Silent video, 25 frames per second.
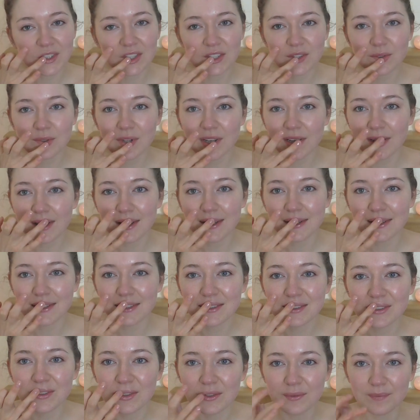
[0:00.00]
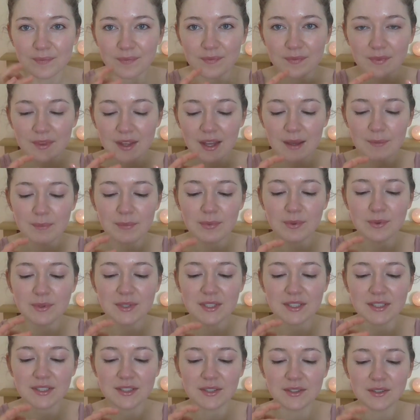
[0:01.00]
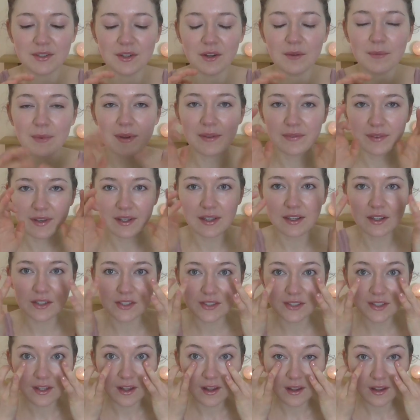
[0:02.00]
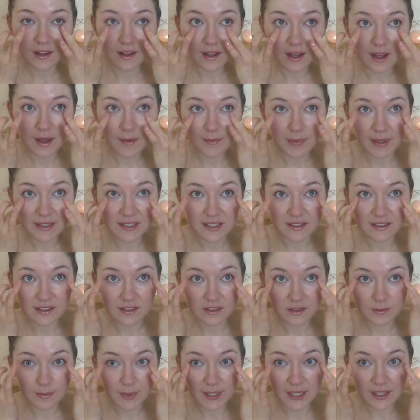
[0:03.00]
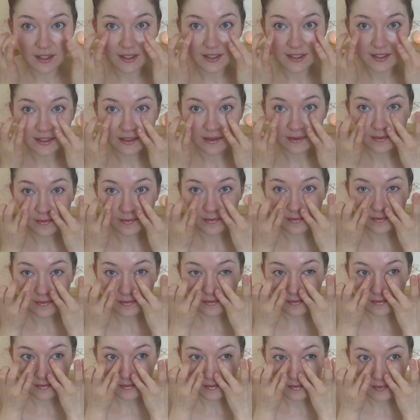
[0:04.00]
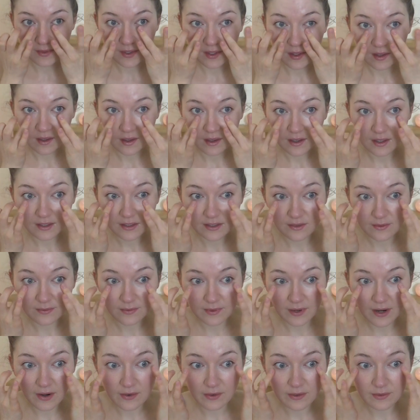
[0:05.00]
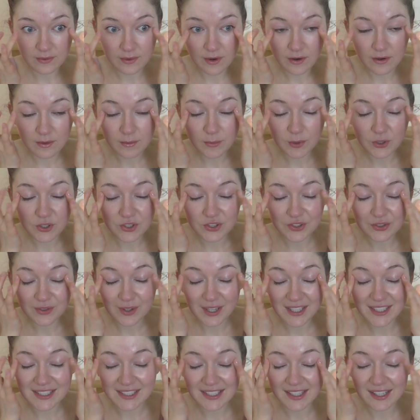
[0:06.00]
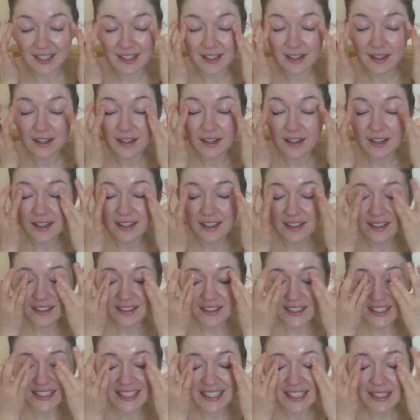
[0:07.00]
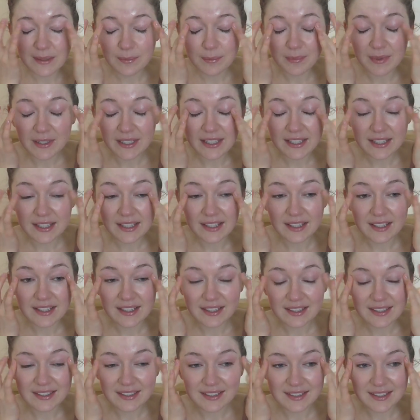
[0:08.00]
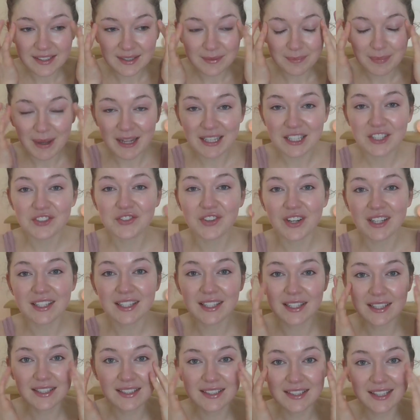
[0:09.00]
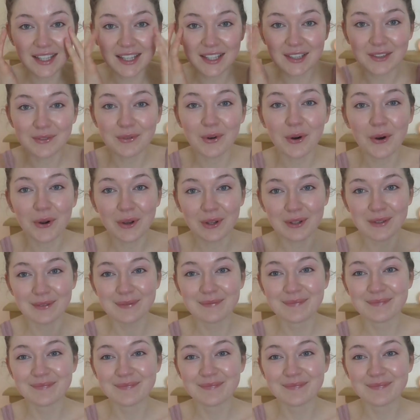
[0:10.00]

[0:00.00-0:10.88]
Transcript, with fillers: as well as I put it on my fingers and pat it under my eyes. It's a very, very moisturizing, deeply uh, penetrating skin oil.